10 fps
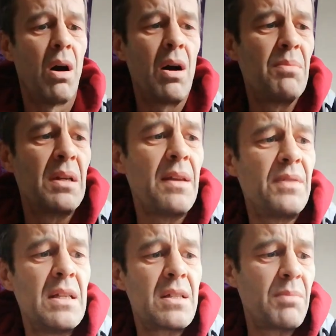I believe
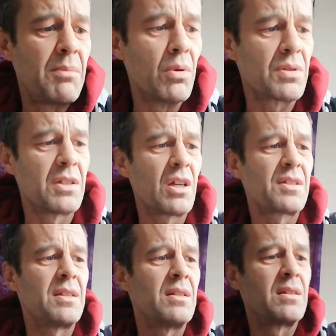needs to be brought to
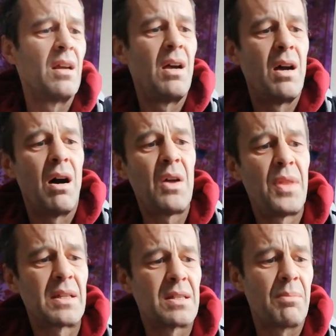justice. I
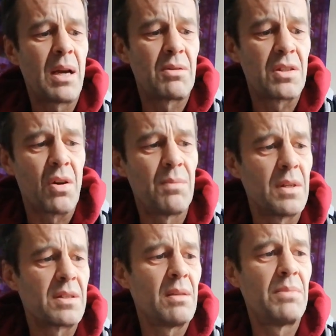think it's about time
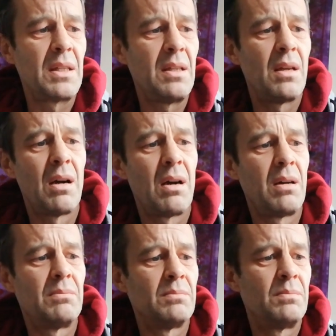that somebody
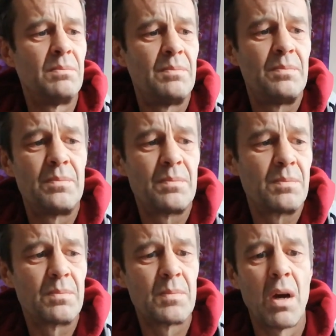
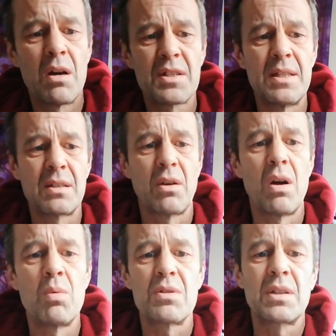asked this guy
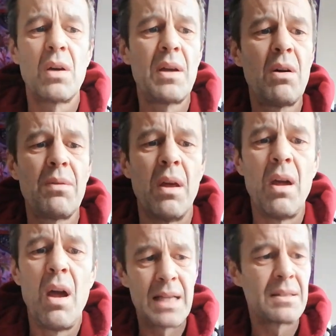what's going on.
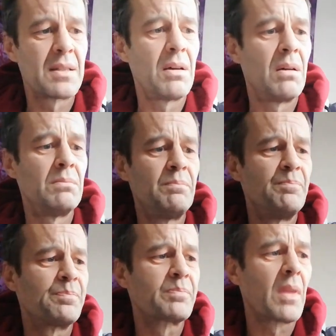And
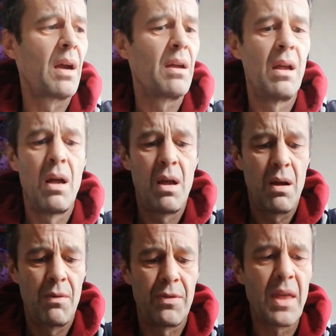
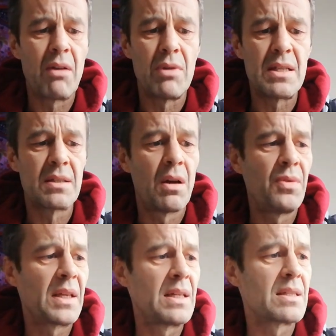for that reason, I
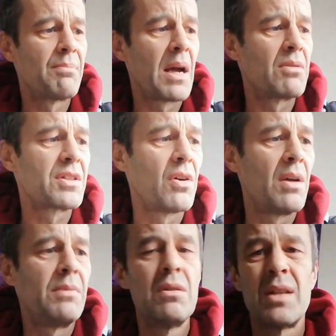think it's about
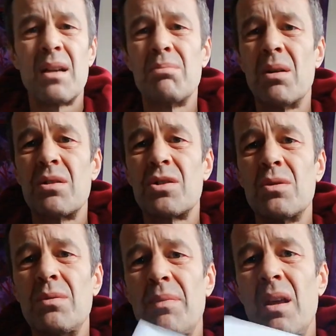time you, Dan
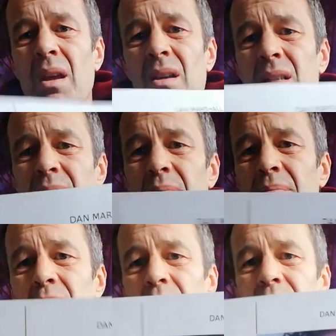Marshall,
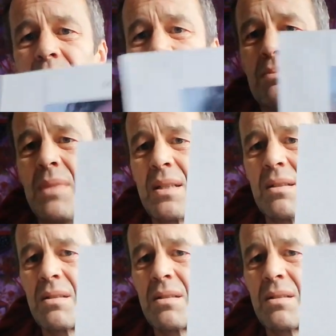Mr.